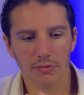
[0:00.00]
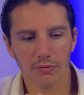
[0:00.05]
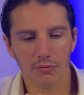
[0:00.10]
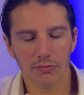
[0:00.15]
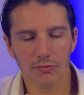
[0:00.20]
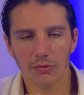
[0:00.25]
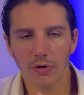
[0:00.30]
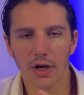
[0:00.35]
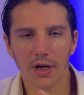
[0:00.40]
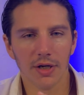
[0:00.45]

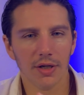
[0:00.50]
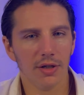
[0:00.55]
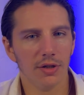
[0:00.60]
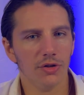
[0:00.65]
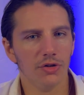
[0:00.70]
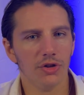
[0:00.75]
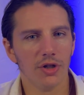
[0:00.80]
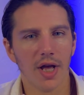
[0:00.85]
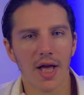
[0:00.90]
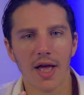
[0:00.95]
running
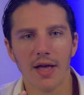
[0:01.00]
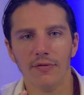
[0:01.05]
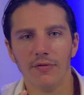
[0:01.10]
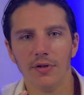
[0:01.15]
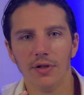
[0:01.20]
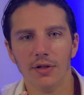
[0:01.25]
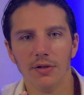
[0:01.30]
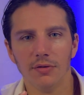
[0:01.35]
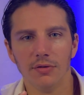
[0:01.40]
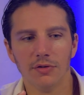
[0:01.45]
and
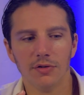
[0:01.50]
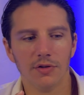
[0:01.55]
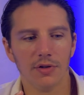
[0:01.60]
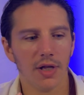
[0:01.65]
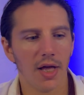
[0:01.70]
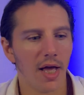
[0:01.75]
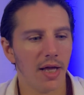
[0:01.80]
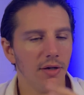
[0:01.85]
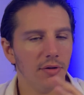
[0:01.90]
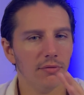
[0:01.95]
jiving and
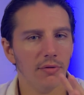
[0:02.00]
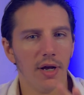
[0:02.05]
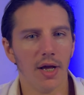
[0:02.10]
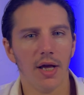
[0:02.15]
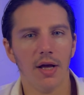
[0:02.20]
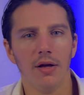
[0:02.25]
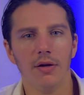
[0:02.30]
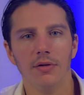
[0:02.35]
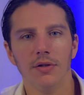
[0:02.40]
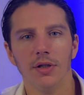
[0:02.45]
sliding
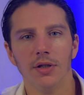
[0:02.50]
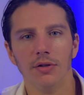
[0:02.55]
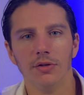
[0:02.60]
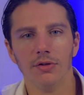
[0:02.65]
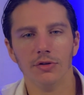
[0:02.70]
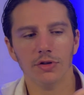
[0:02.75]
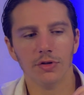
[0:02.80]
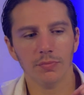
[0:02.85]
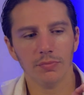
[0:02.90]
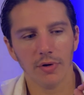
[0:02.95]
around and
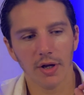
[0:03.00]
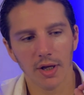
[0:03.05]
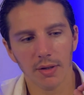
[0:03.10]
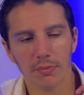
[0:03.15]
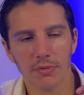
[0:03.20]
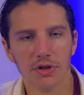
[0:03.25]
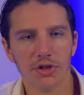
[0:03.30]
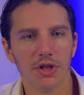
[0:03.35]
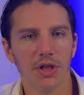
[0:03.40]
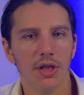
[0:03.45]
you're spraying
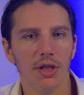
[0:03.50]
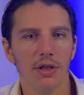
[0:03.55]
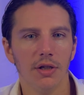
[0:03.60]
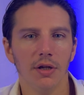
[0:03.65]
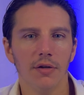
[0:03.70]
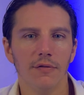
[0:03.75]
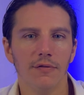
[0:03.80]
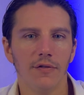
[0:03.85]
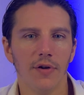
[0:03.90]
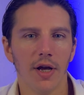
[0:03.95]
machine
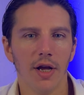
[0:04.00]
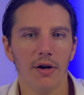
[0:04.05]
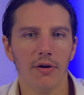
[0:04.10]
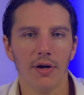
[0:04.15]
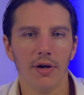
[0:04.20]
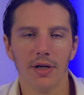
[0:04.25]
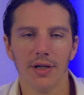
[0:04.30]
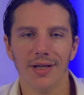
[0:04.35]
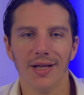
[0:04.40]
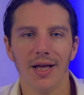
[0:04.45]
gun fire
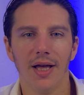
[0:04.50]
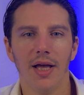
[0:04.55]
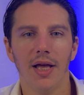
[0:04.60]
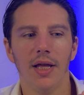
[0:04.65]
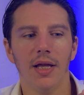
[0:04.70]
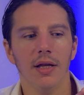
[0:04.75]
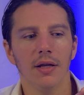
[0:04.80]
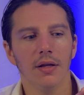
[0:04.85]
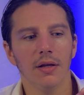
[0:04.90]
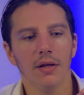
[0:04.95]
at a
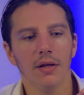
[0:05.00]
guy,